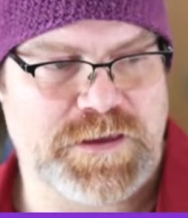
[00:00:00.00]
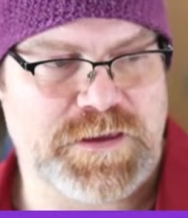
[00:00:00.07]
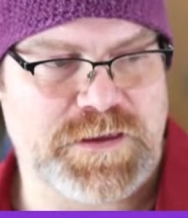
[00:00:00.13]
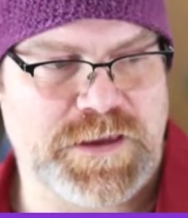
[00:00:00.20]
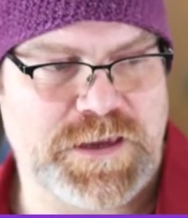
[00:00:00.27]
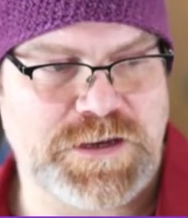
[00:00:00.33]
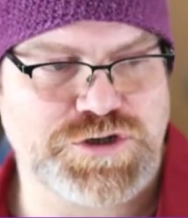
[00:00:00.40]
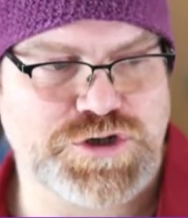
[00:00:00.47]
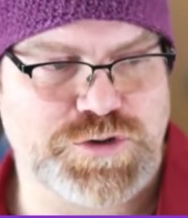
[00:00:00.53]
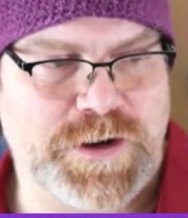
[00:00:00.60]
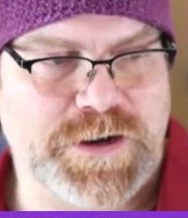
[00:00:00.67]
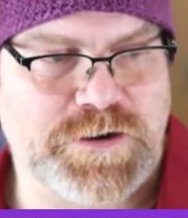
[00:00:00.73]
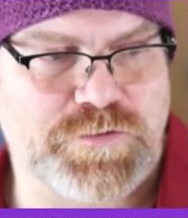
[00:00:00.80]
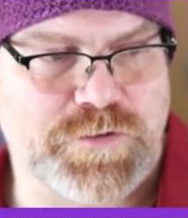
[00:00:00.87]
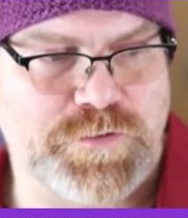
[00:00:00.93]

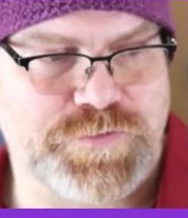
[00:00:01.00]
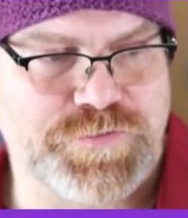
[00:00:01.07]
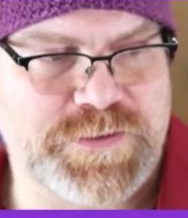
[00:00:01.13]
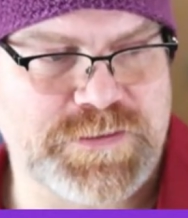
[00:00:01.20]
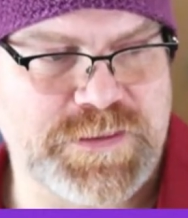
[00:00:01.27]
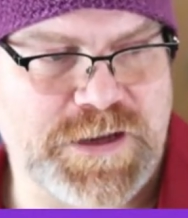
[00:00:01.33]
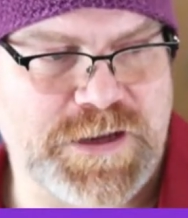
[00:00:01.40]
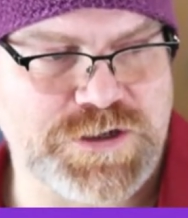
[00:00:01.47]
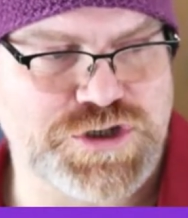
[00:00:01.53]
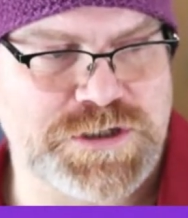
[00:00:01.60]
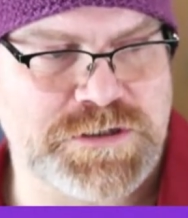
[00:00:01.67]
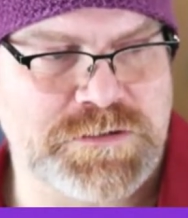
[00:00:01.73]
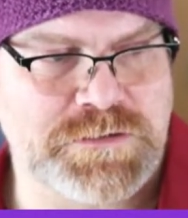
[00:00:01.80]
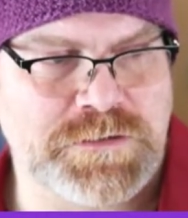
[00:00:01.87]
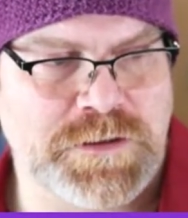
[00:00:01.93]
indirect growth
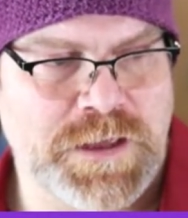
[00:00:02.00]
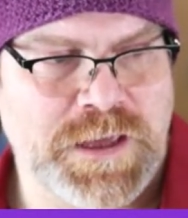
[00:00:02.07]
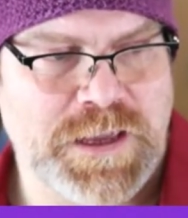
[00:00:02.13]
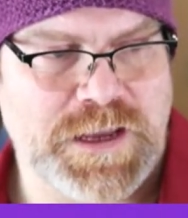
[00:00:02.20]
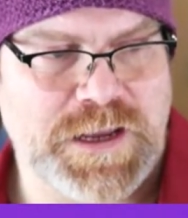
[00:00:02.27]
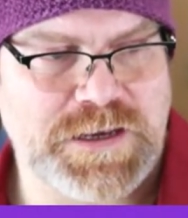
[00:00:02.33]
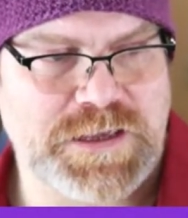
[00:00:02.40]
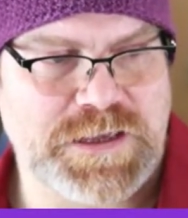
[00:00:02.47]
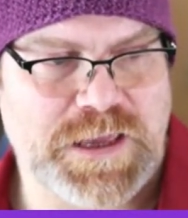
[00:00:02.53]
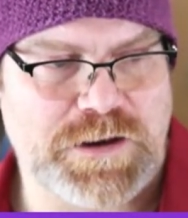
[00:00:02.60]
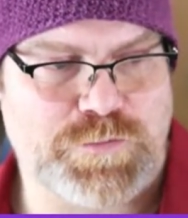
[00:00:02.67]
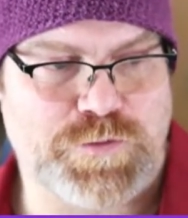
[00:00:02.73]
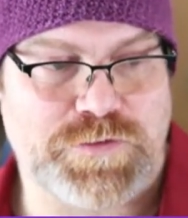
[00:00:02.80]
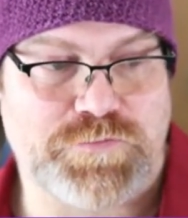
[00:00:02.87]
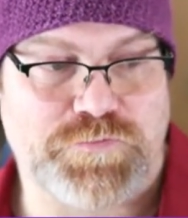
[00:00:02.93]
detection,
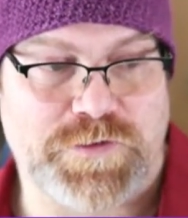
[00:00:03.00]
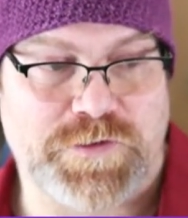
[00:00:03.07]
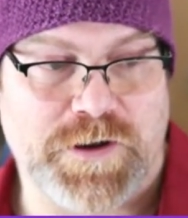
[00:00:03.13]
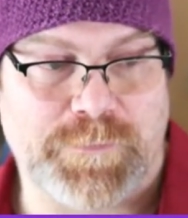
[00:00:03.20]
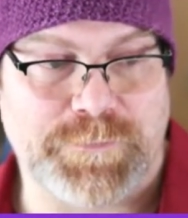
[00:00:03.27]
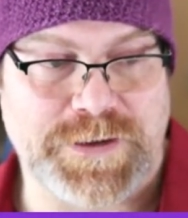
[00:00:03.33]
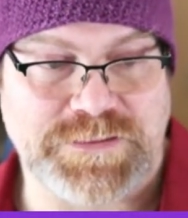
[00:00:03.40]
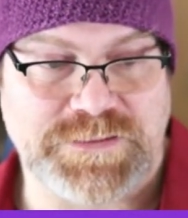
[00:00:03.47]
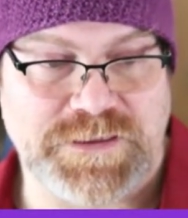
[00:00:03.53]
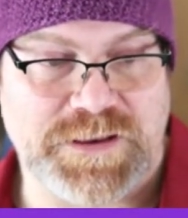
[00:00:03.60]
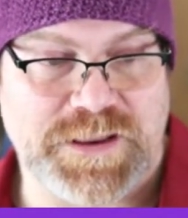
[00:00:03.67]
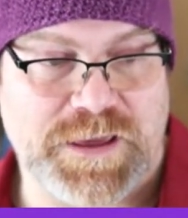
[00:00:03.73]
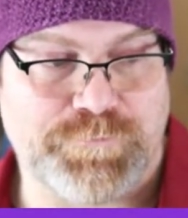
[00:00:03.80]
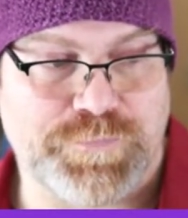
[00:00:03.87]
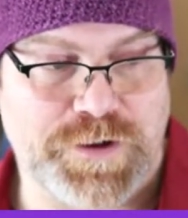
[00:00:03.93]
indicator with recombinant
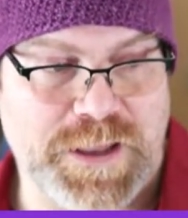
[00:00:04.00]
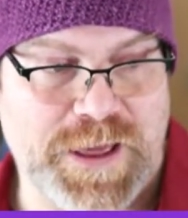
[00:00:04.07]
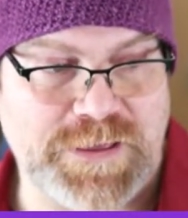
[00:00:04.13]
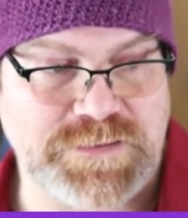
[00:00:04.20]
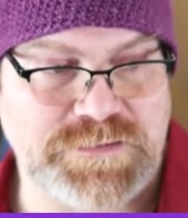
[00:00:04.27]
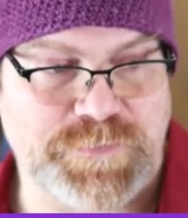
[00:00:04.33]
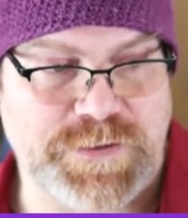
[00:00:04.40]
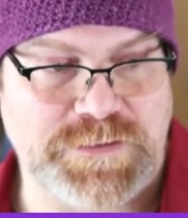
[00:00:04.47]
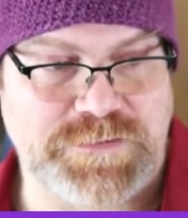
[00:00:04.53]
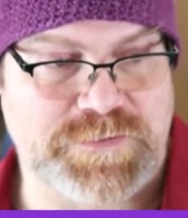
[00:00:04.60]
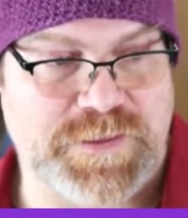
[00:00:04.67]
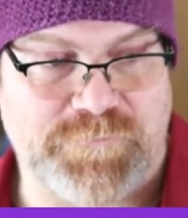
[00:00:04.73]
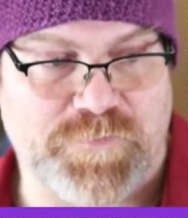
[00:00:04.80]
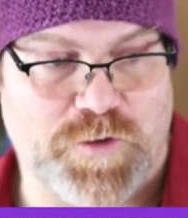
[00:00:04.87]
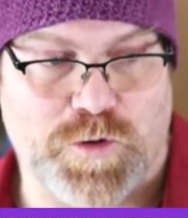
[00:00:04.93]
DNA plasmids.
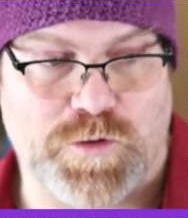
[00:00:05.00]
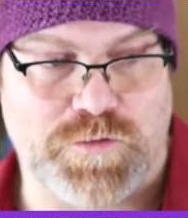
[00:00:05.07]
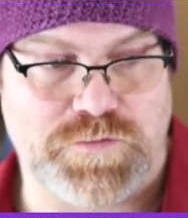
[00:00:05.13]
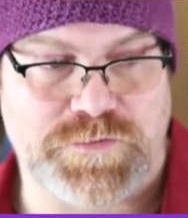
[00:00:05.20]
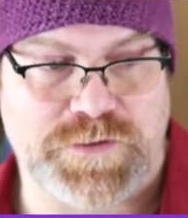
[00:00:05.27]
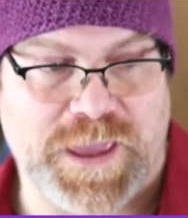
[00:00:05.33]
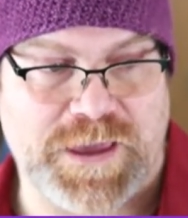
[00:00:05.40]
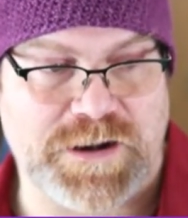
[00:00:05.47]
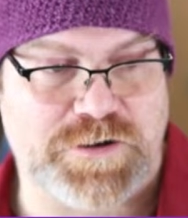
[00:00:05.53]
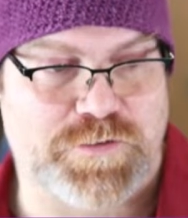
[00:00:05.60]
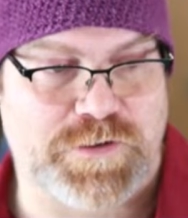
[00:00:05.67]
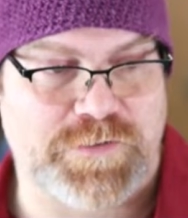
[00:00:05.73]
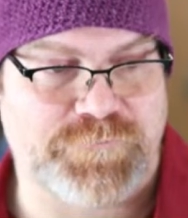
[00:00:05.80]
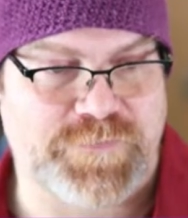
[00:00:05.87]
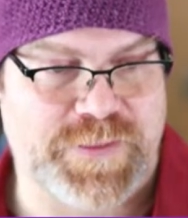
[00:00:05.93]
They have a whole
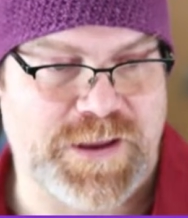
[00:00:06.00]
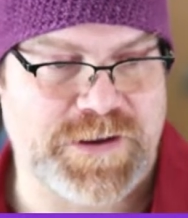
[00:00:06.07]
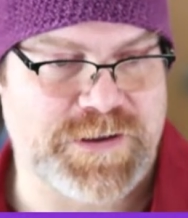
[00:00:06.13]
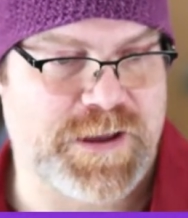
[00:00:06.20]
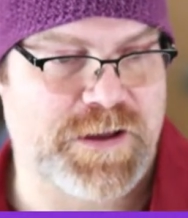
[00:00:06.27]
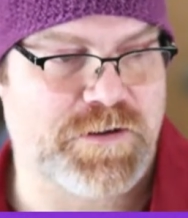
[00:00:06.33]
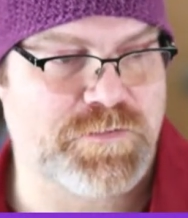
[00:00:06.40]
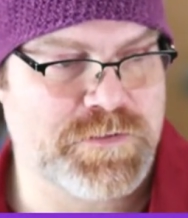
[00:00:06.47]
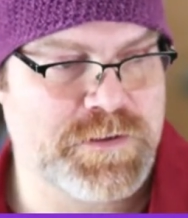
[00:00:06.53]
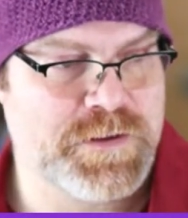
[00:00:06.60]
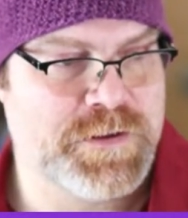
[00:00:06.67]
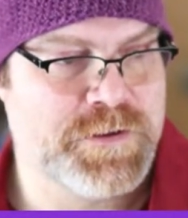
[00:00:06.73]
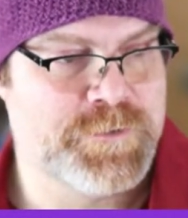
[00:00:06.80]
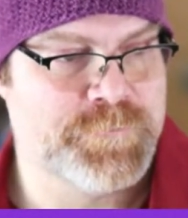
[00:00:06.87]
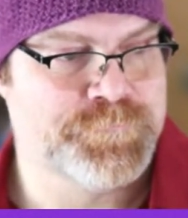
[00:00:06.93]
category for that now.
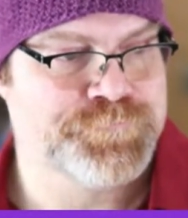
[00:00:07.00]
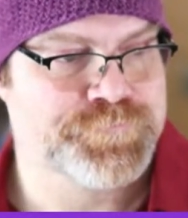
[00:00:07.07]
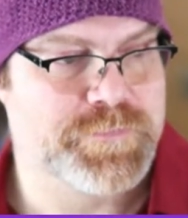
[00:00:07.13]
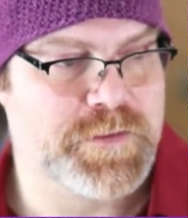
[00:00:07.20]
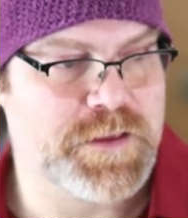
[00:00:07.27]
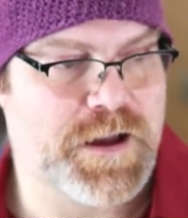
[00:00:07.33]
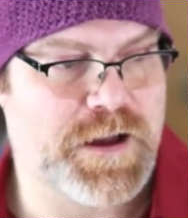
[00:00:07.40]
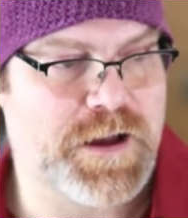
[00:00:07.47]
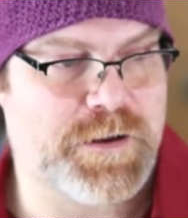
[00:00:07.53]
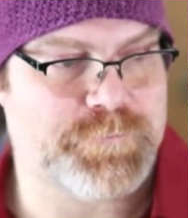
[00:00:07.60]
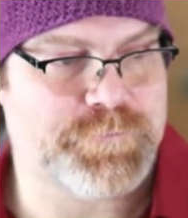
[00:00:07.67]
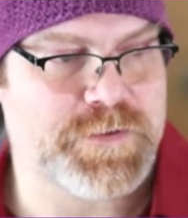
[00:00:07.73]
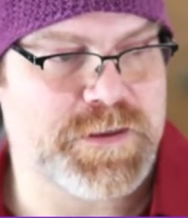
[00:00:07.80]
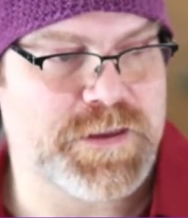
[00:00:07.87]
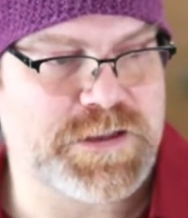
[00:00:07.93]

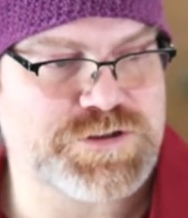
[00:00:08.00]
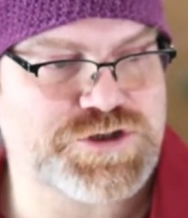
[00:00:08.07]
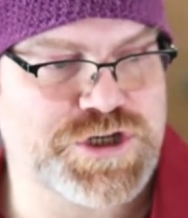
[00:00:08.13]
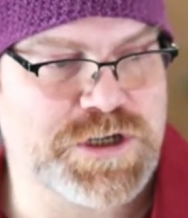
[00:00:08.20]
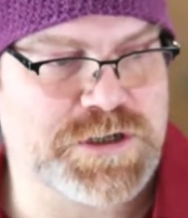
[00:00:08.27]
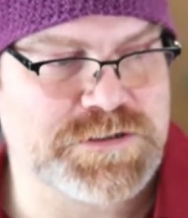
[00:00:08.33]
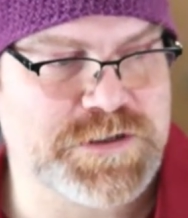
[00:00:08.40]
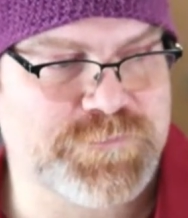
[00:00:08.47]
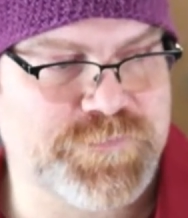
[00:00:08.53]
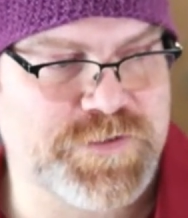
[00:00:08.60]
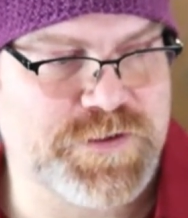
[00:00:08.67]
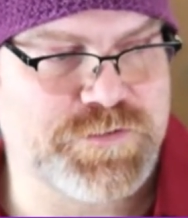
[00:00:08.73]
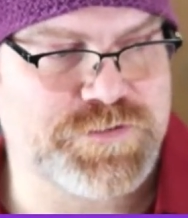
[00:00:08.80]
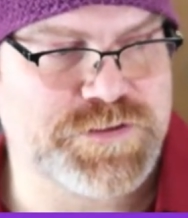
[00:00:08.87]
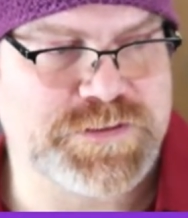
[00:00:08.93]
Adjunctive
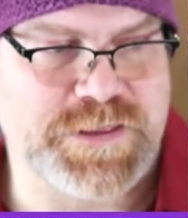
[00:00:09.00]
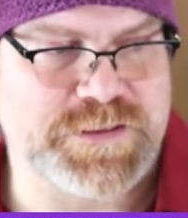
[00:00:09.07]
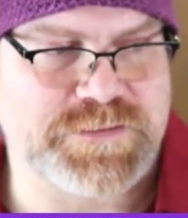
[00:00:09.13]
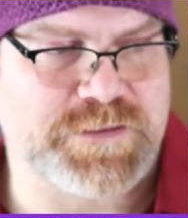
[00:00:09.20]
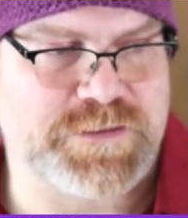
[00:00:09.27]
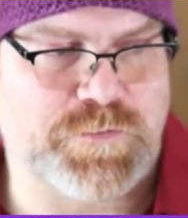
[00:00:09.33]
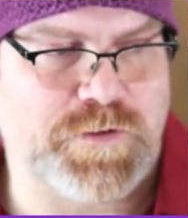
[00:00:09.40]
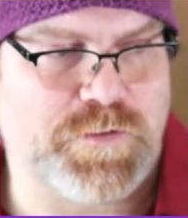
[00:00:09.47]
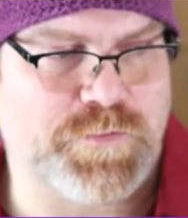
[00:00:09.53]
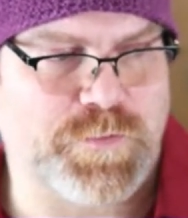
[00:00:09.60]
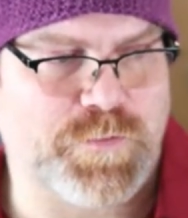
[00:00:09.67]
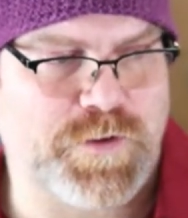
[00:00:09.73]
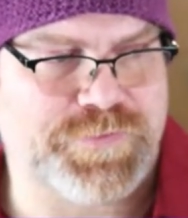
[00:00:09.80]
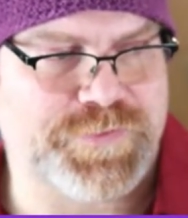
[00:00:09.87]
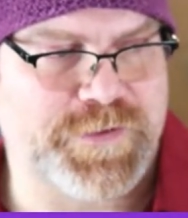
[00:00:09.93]
use, that's not what we
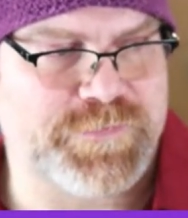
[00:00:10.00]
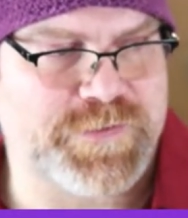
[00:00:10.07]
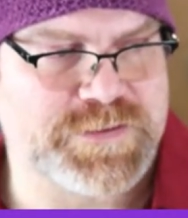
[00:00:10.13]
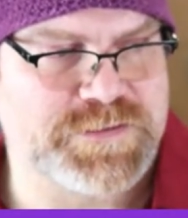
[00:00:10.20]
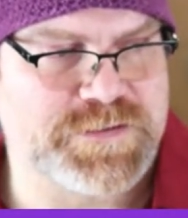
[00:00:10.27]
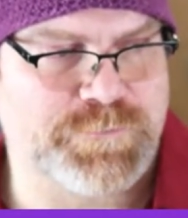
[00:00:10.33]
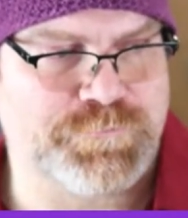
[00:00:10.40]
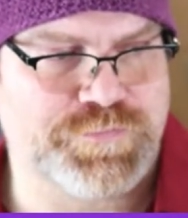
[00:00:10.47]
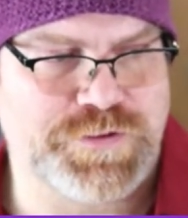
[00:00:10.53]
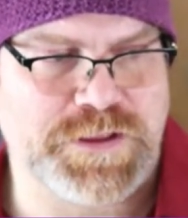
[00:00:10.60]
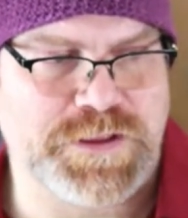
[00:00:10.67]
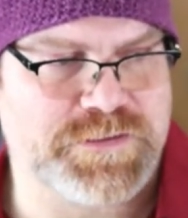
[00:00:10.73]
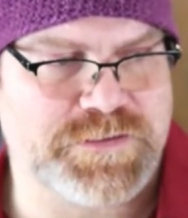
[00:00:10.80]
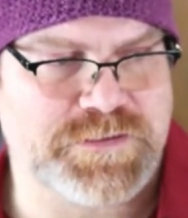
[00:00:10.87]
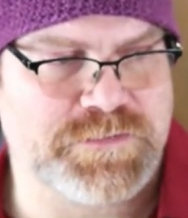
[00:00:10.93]
want there. That's
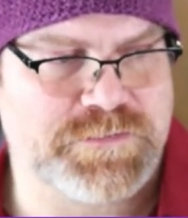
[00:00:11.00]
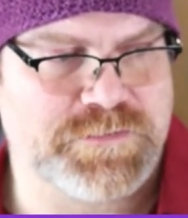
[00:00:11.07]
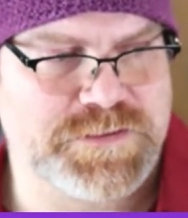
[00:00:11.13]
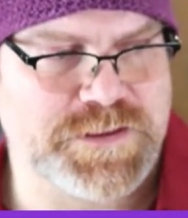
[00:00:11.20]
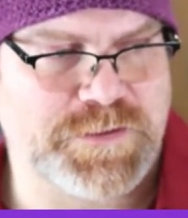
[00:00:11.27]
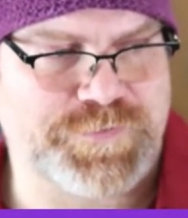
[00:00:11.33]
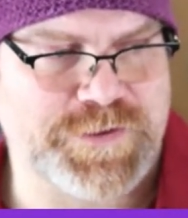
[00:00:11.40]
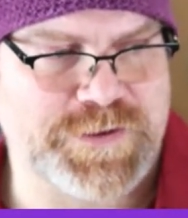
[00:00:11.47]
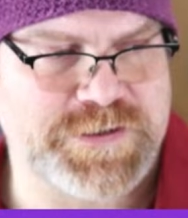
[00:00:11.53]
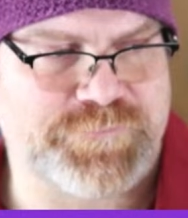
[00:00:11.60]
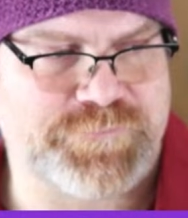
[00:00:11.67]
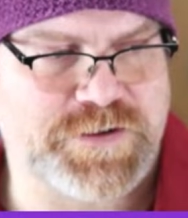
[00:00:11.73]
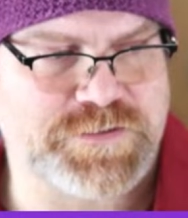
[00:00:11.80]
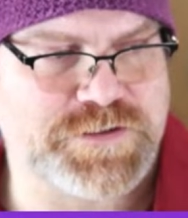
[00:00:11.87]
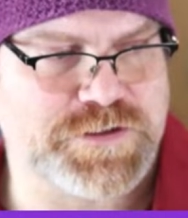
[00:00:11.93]
completely something
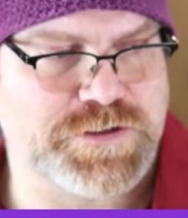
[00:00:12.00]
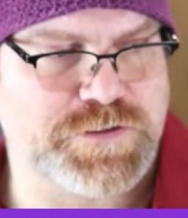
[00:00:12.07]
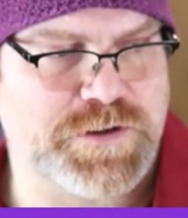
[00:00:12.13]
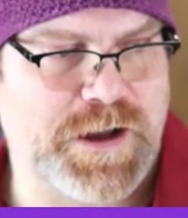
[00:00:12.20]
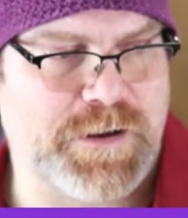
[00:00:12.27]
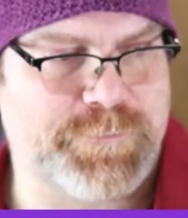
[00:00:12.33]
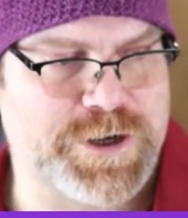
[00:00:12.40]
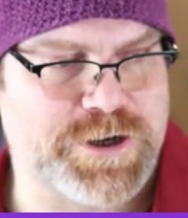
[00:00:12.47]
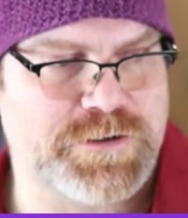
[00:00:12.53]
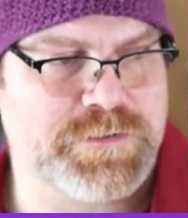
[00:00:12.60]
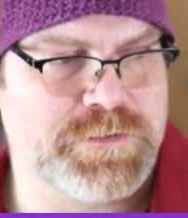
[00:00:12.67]
different. It's a glucometer.